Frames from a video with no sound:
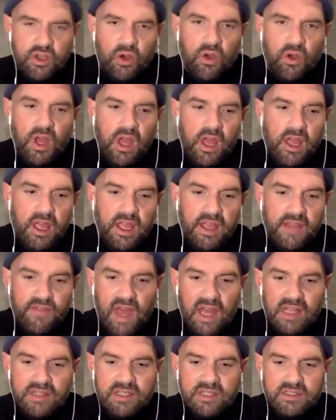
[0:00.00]
So in
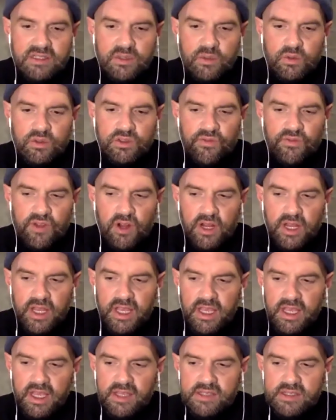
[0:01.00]
that sense, it was very
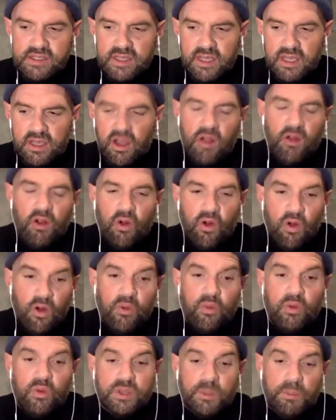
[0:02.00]
easy, or,
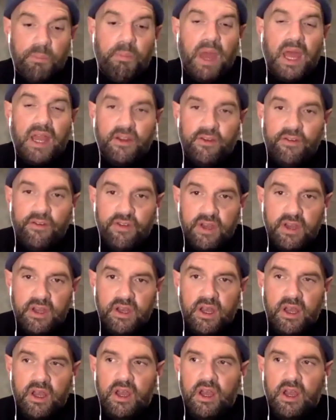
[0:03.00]
or it was a benefit.